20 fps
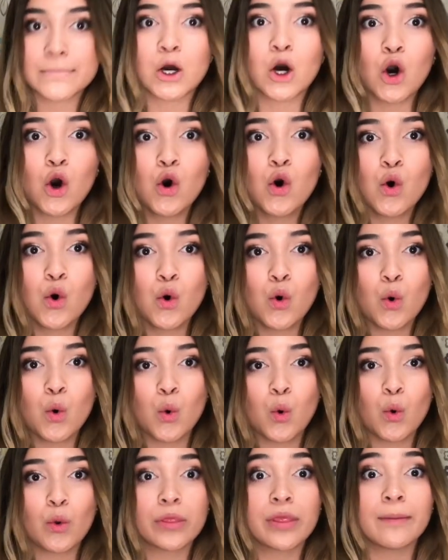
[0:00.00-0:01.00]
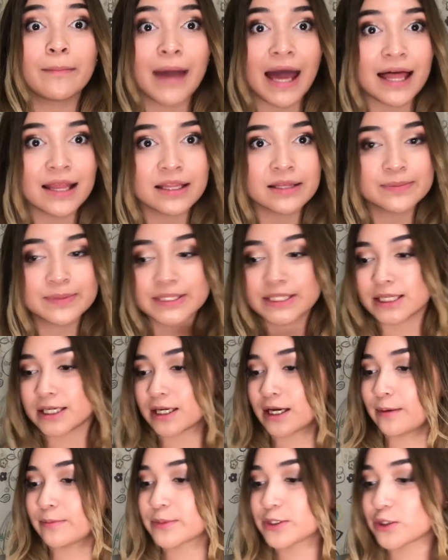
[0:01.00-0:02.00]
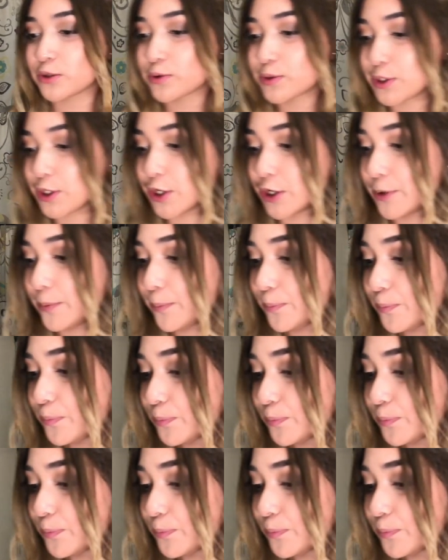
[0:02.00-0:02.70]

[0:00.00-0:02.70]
oh, the matte lipstick. I'm so sorry.